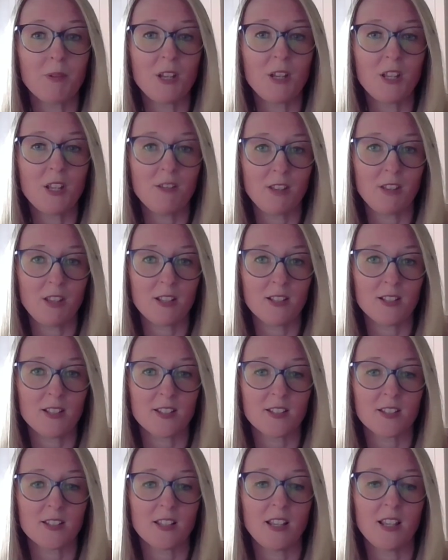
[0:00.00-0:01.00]

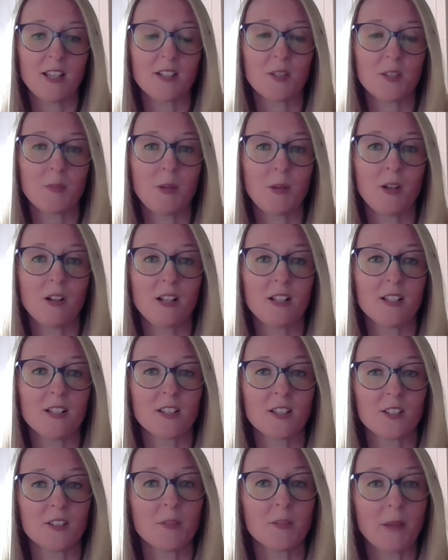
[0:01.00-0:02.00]
previous
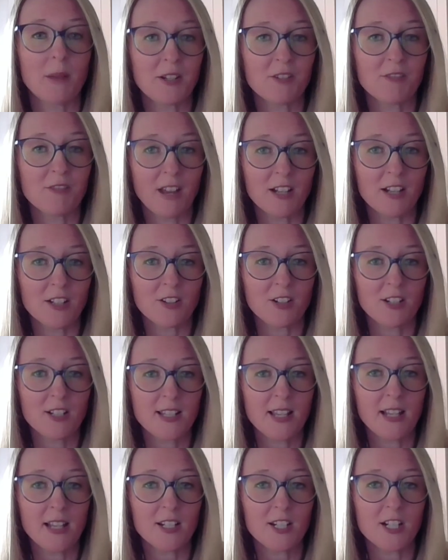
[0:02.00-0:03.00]
experience is in the manufacturing
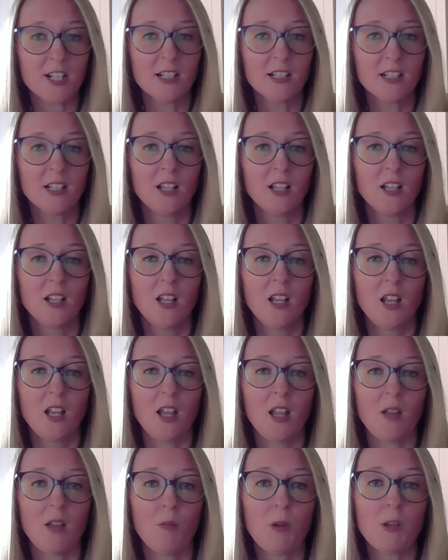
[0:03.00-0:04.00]
sector,
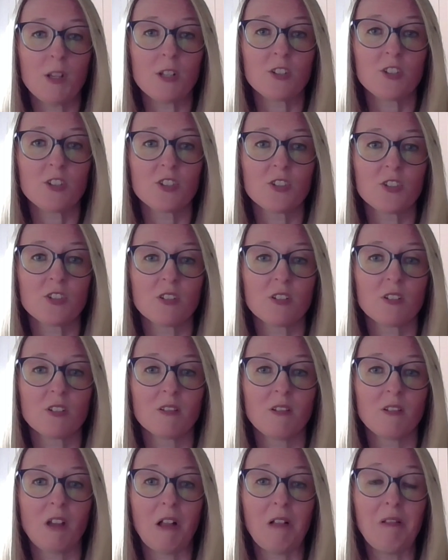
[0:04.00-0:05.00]
which
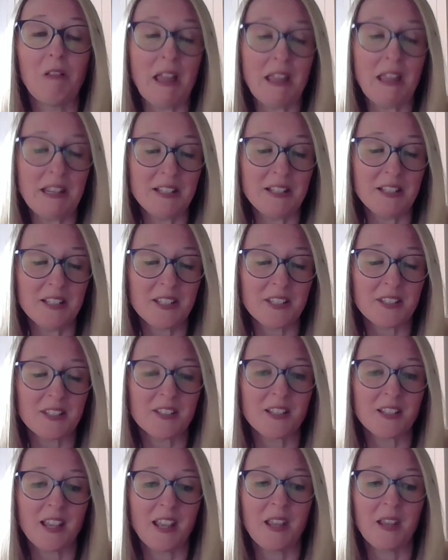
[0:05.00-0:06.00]

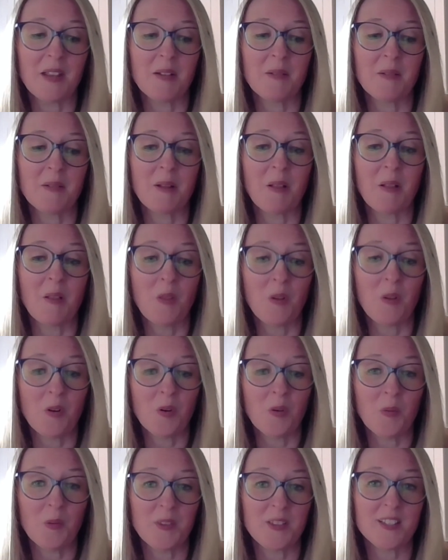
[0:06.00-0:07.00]
aligns a
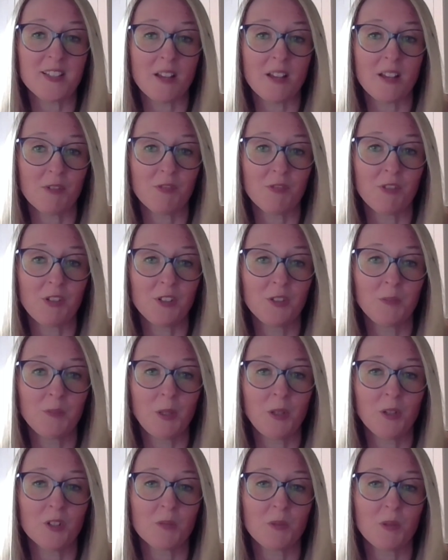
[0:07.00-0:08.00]
lot with Severfield
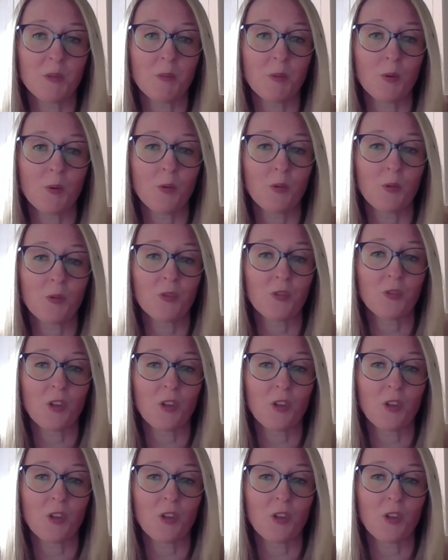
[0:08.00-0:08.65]
because we both